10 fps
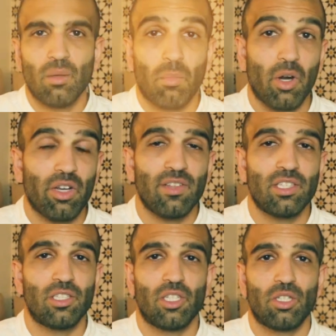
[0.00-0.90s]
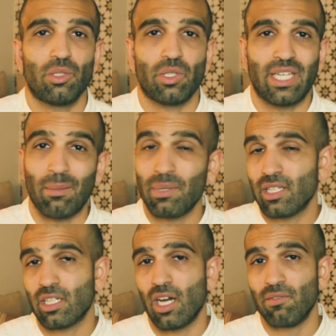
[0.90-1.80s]
Part of this is also keeping
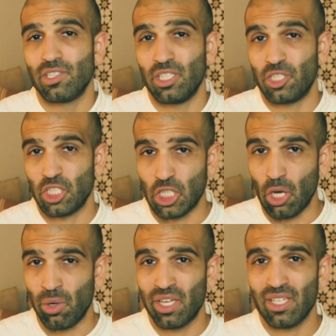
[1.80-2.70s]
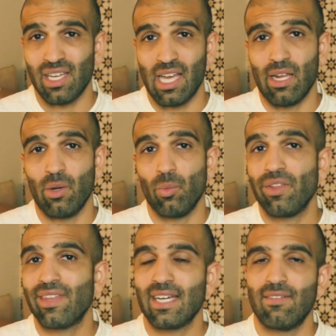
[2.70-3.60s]
the conversation going, and one
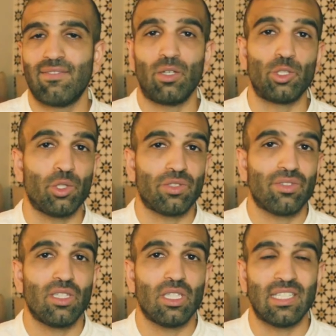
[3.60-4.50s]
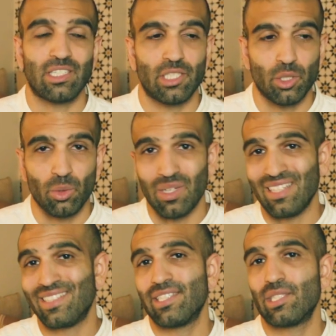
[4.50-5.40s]
thing I found useful is to
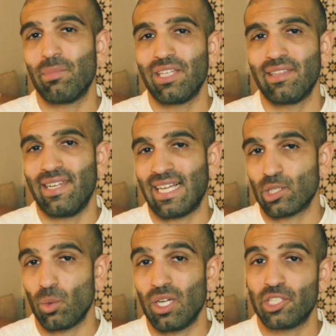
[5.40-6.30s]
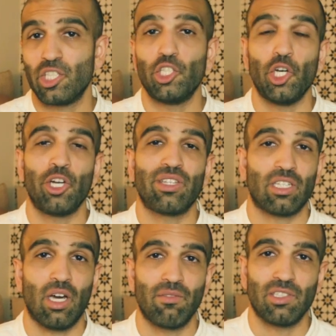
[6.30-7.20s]
anticipate the next question during the
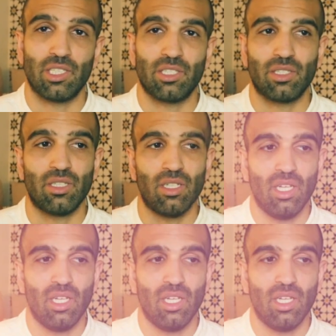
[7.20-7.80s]
conversation.